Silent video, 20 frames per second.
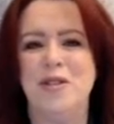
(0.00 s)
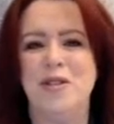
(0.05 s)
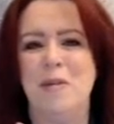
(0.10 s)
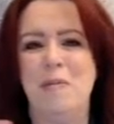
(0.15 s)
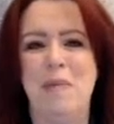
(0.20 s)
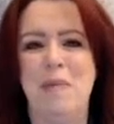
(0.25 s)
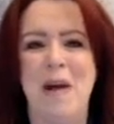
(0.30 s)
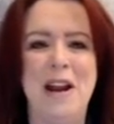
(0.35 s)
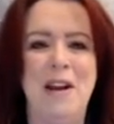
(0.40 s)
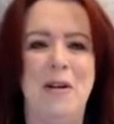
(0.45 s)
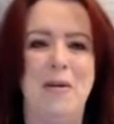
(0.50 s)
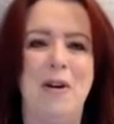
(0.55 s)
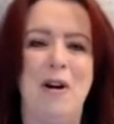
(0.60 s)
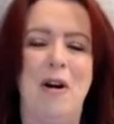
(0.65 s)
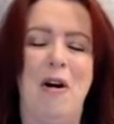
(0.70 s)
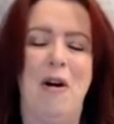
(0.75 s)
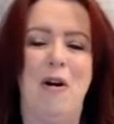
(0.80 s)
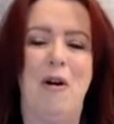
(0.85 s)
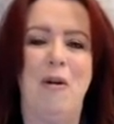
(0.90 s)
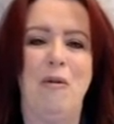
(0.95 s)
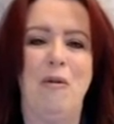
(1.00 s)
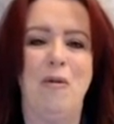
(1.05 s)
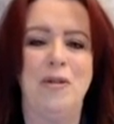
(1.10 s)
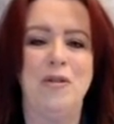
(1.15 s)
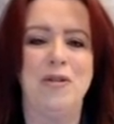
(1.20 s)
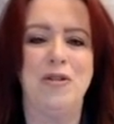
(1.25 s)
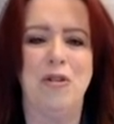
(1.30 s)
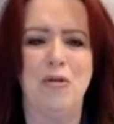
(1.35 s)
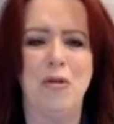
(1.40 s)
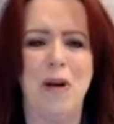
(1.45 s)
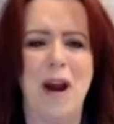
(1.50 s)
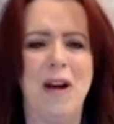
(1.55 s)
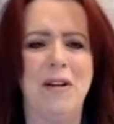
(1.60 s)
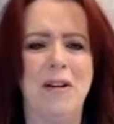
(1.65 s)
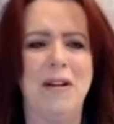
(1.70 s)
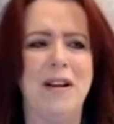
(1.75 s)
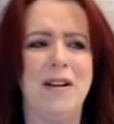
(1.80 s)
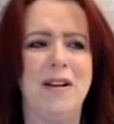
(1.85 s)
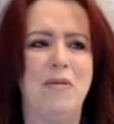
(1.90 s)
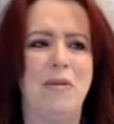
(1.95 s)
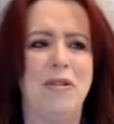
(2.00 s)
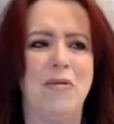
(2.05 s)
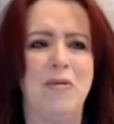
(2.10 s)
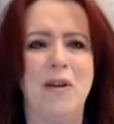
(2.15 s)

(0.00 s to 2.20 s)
the banquet hall was crowded with